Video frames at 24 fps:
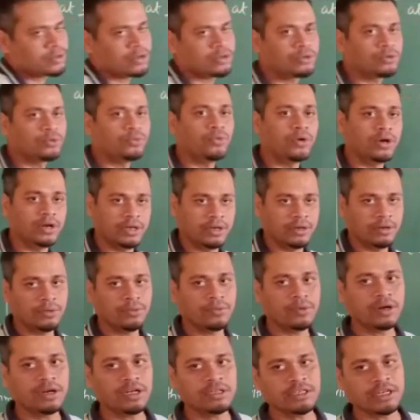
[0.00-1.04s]
equal to 1.
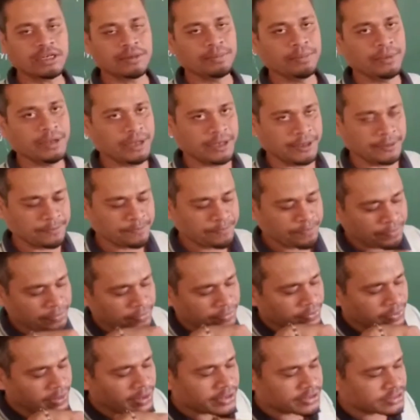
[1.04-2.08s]
What does that mean?
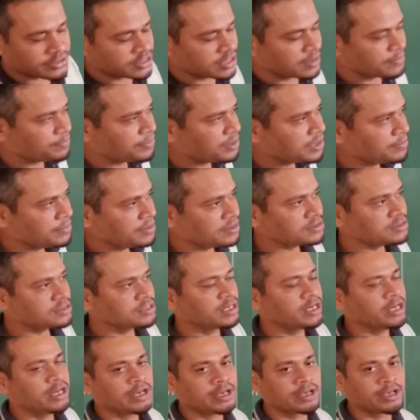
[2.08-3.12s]
It simply means
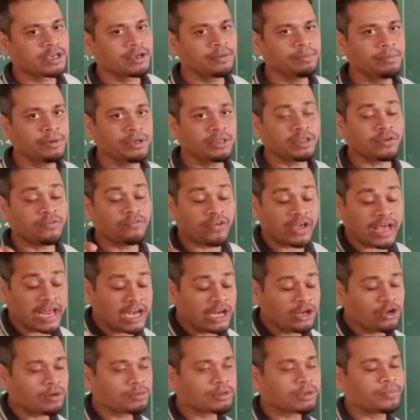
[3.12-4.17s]
give me the
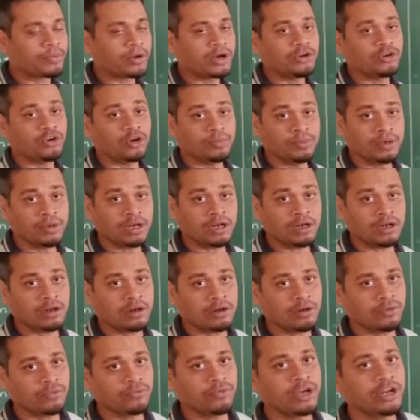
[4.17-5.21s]
value of the
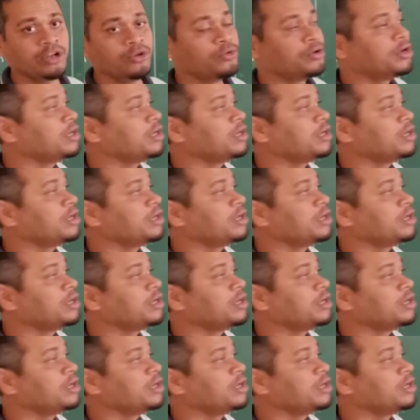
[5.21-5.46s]
polynomial when you